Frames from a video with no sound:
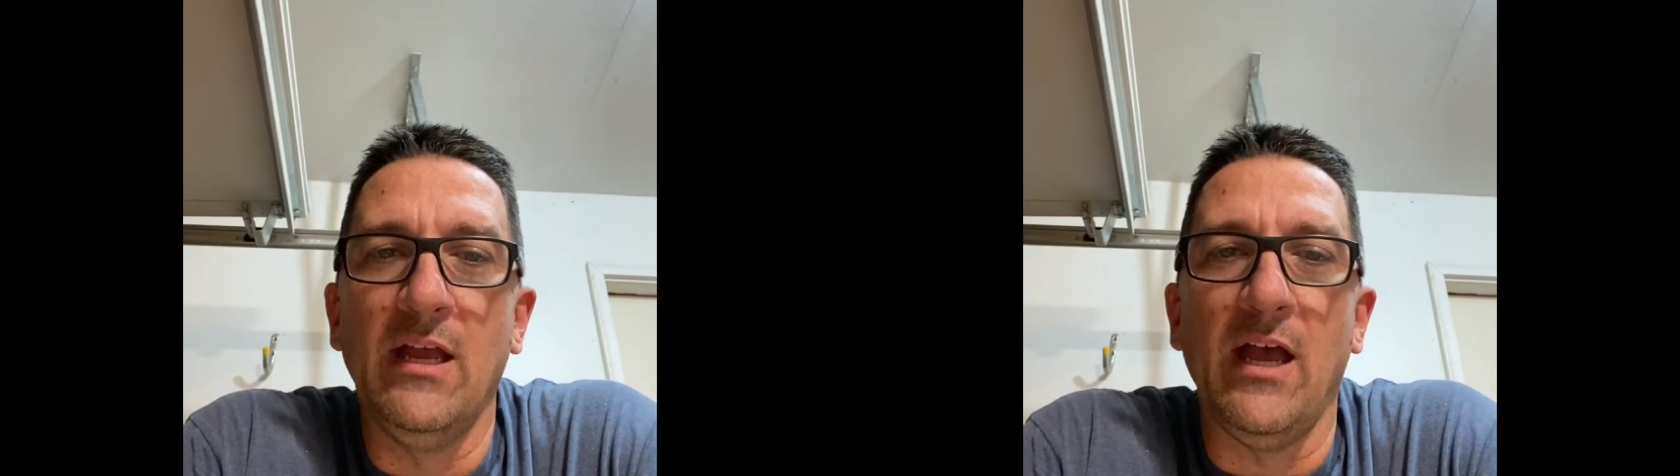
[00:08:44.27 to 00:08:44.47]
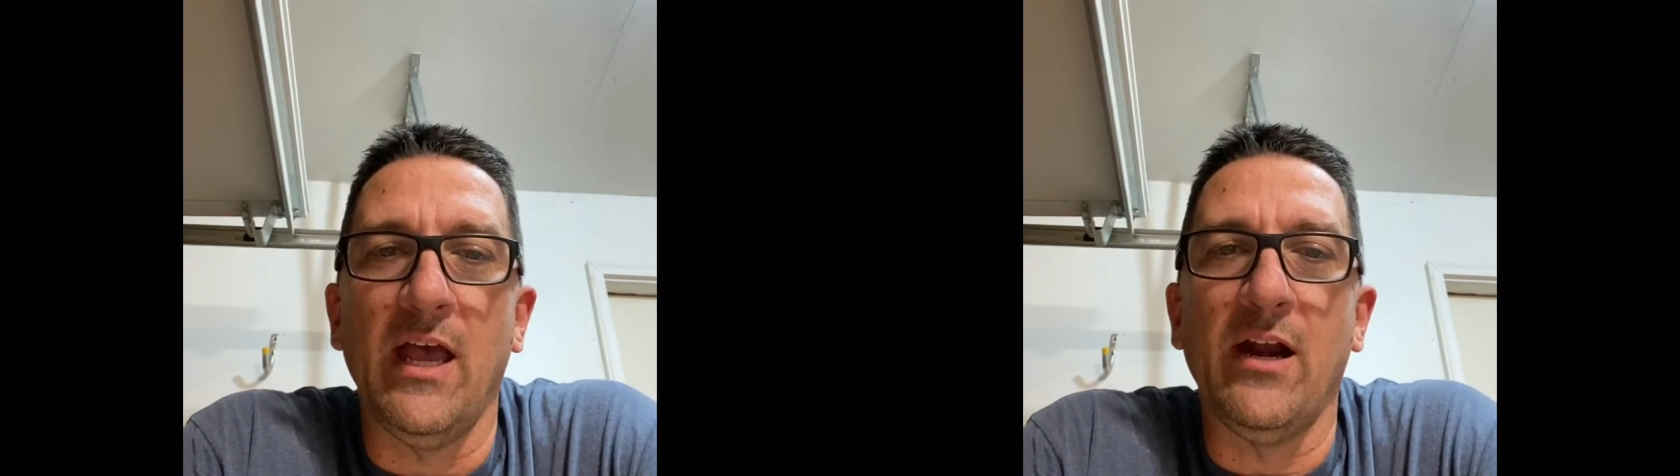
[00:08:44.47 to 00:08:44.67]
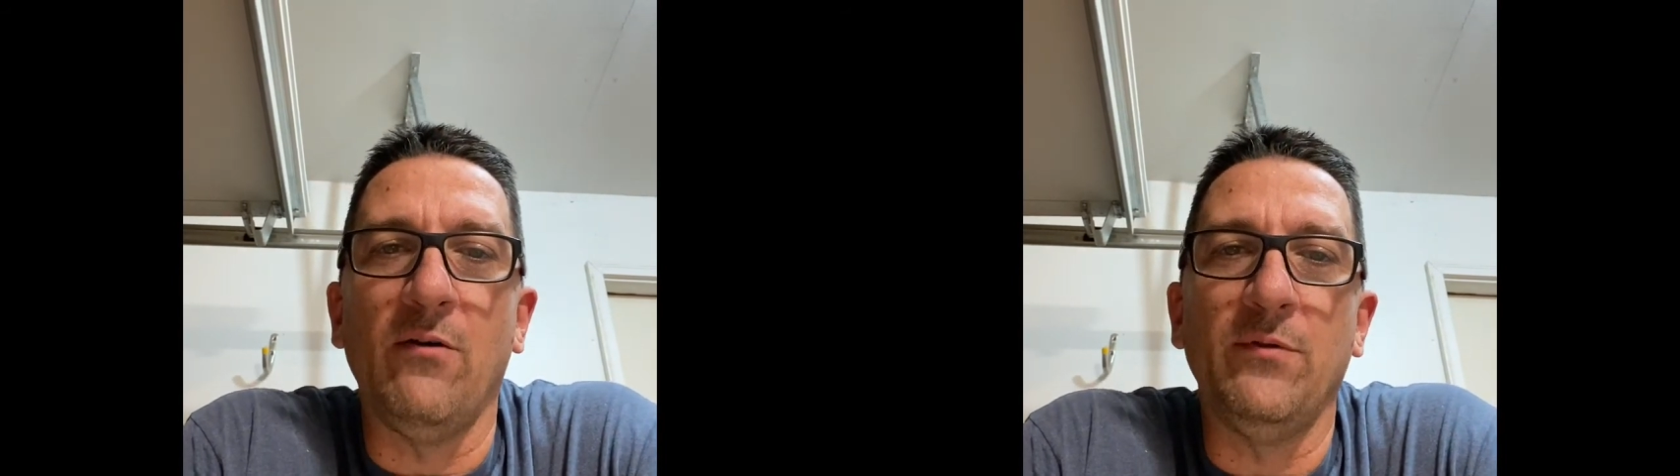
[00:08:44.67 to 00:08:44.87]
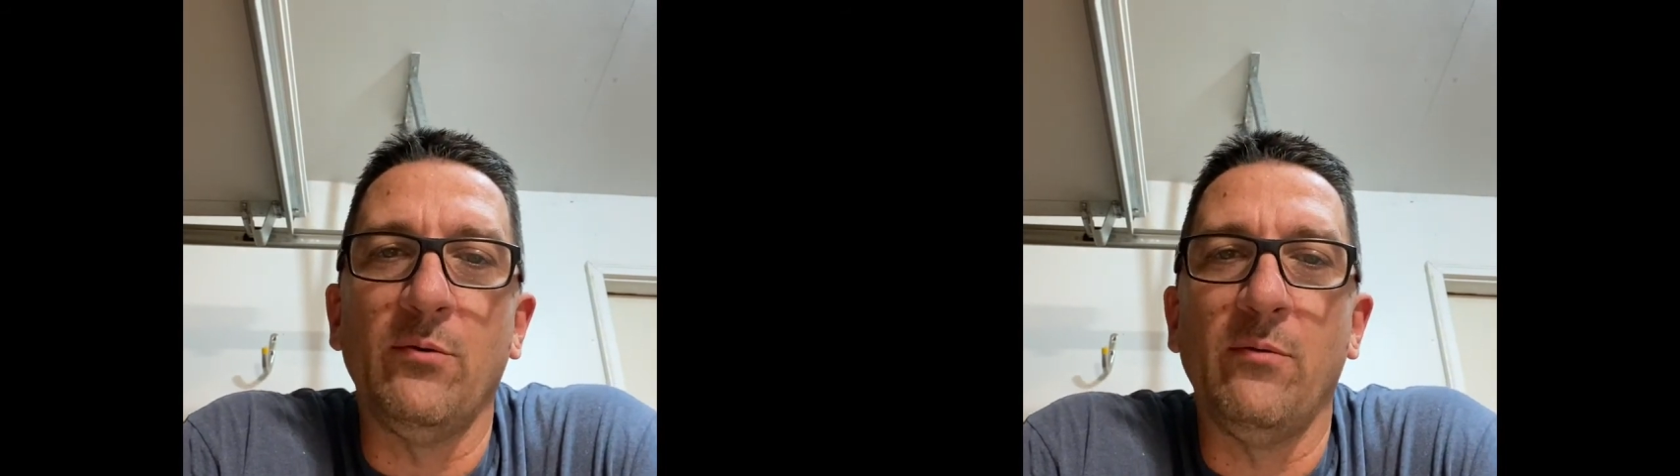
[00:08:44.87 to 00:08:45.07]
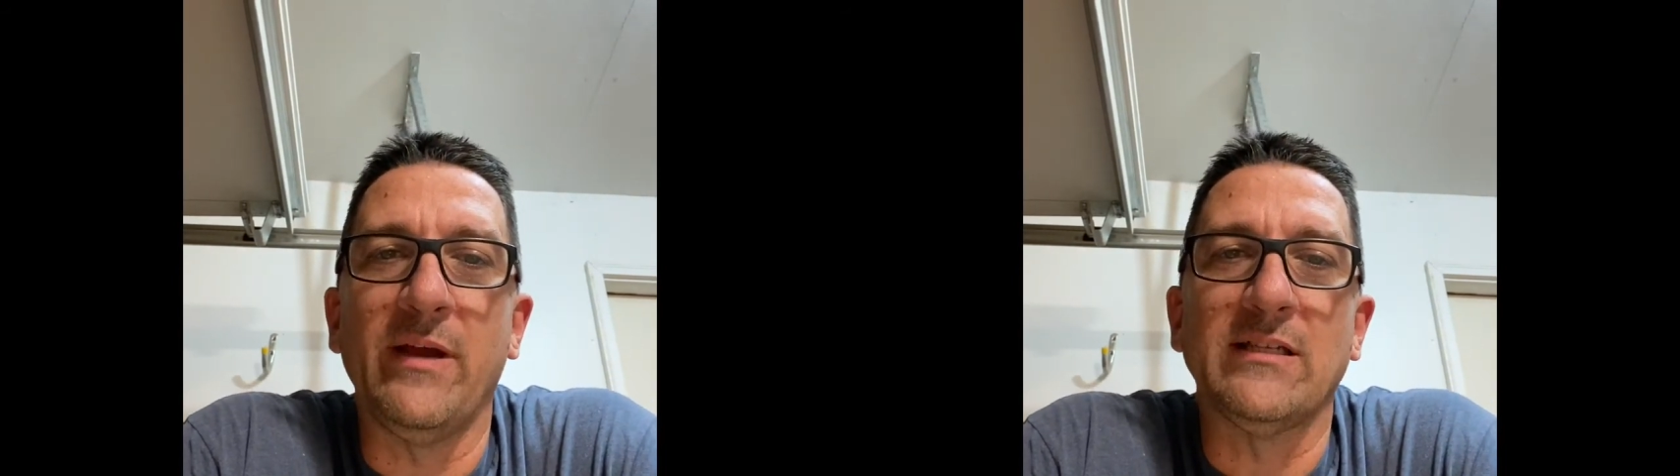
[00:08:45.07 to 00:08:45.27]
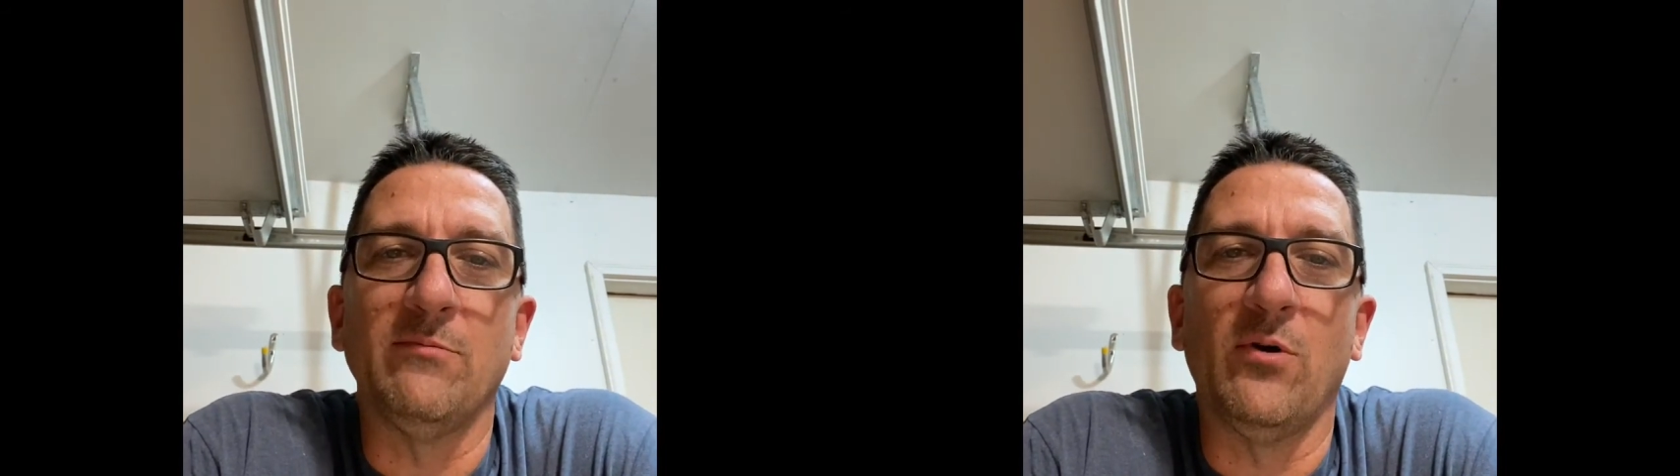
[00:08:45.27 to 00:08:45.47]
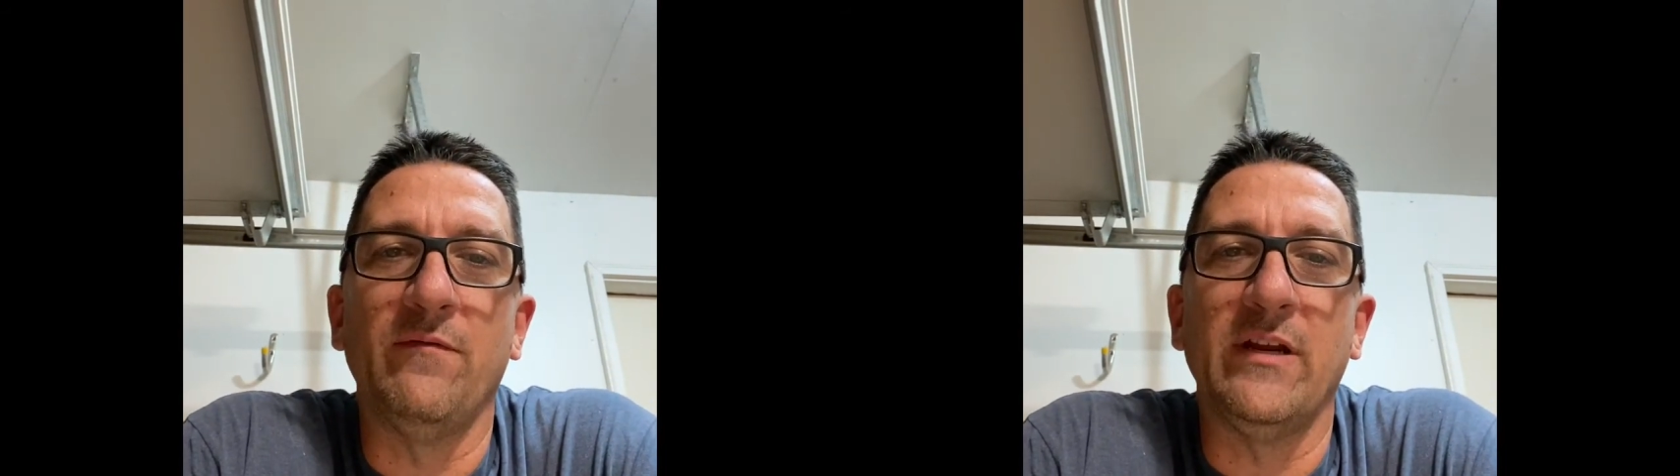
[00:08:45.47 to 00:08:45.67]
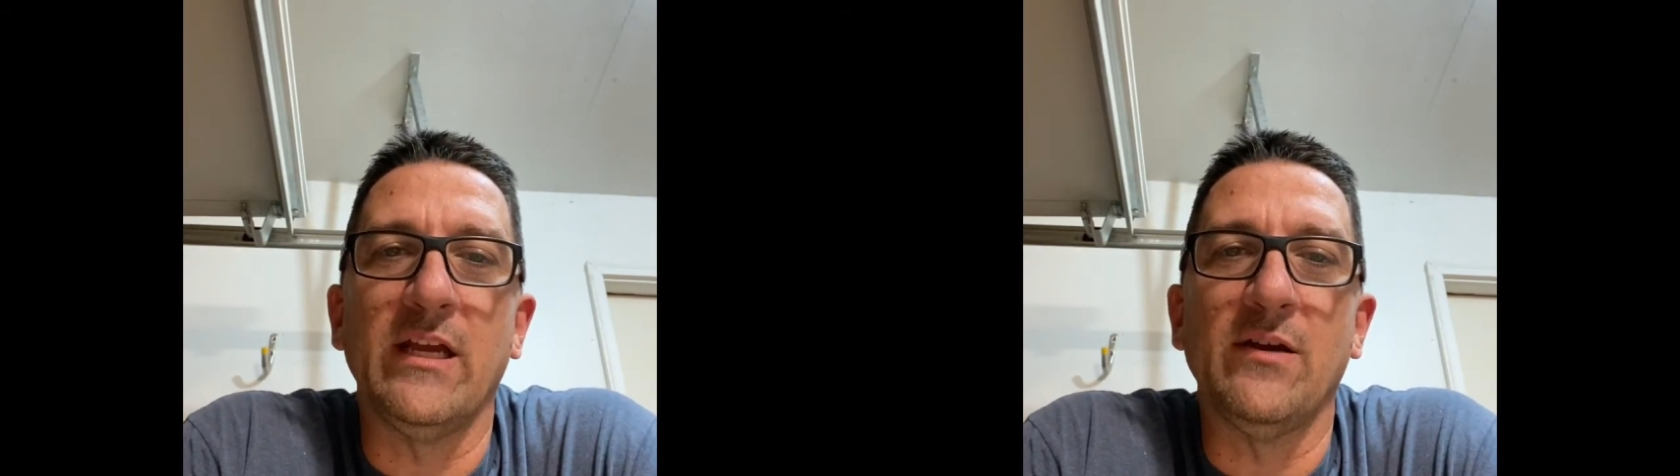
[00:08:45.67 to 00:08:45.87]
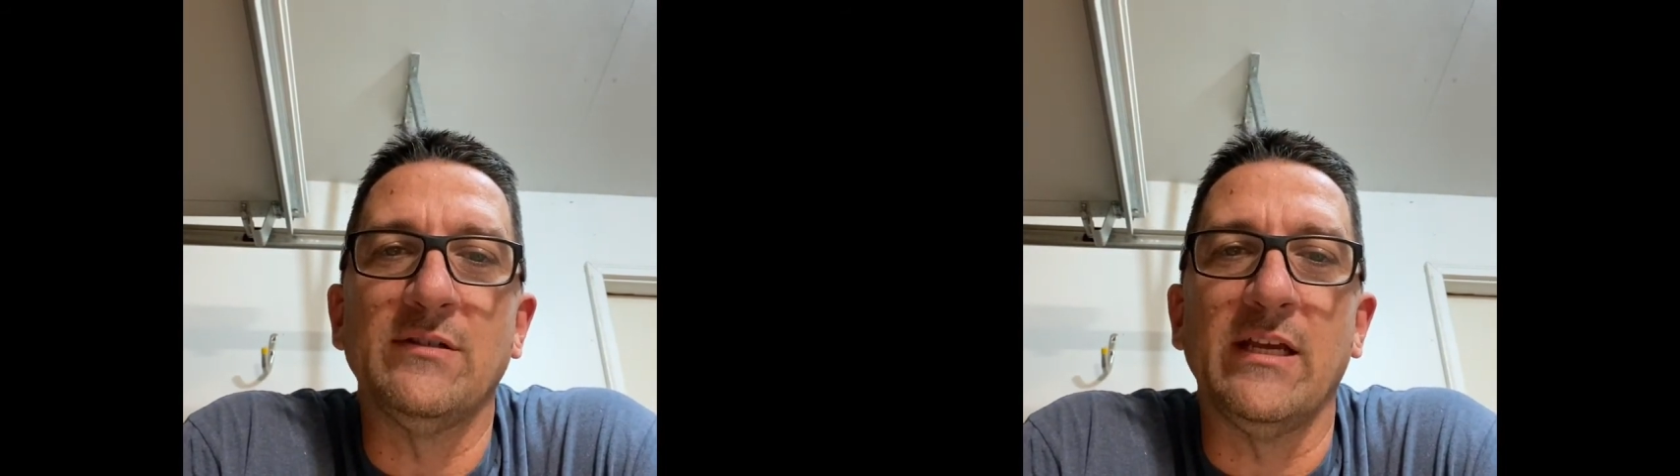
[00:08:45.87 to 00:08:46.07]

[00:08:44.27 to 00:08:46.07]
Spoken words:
and hopefully we'll make some more videos